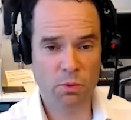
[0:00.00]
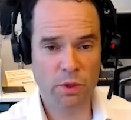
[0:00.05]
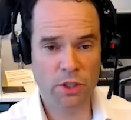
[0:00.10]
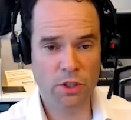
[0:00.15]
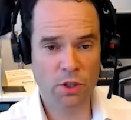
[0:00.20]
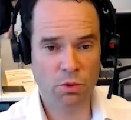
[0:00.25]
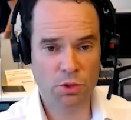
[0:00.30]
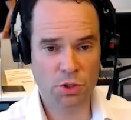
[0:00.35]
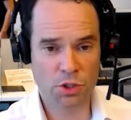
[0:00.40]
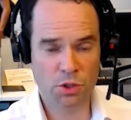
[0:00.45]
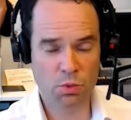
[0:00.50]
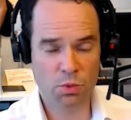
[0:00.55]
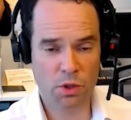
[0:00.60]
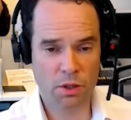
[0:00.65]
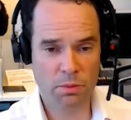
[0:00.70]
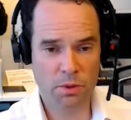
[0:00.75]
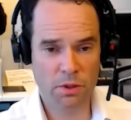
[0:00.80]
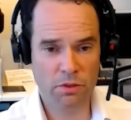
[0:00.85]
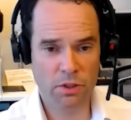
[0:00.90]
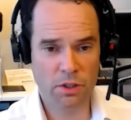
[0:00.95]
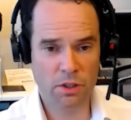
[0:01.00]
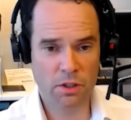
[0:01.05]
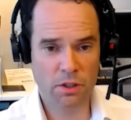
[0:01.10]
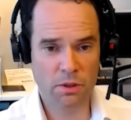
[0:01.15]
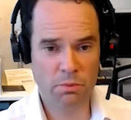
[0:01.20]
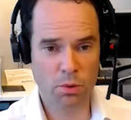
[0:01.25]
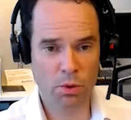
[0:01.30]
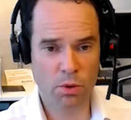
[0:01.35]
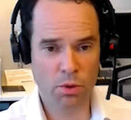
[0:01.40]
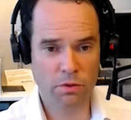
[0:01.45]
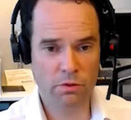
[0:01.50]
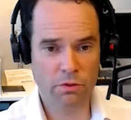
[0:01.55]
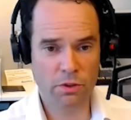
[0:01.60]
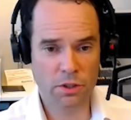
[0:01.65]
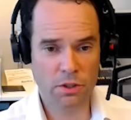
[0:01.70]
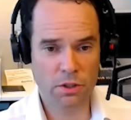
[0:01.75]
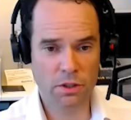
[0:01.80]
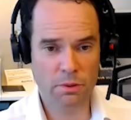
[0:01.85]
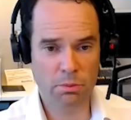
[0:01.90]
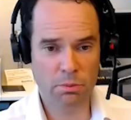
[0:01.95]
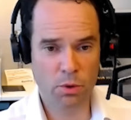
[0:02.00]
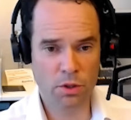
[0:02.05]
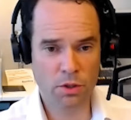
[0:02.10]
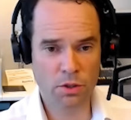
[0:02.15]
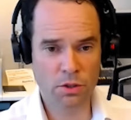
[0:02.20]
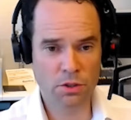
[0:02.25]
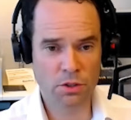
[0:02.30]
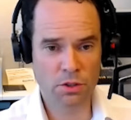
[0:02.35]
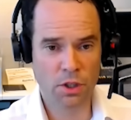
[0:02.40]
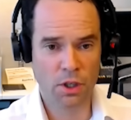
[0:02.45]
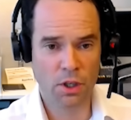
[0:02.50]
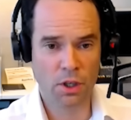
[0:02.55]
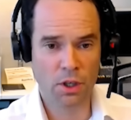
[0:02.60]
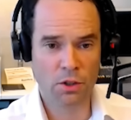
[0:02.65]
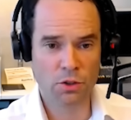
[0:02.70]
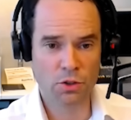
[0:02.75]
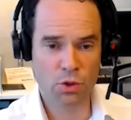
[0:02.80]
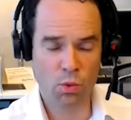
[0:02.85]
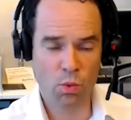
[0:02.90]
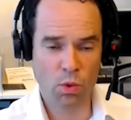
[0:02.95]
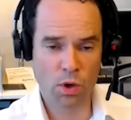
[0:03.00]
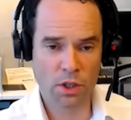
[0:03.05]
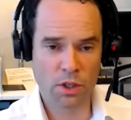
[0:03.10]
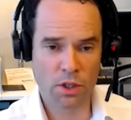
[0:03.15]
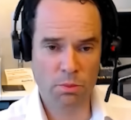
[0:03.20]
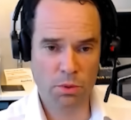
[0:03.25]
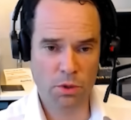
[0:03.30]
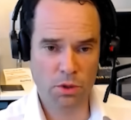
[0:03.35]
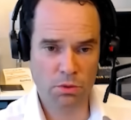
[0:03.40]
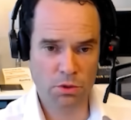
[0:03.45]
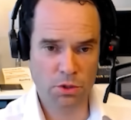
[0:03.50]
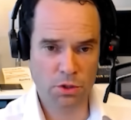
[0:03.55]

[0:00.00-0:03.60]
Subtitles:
we don't just want to be vehicle importers, so we're going to put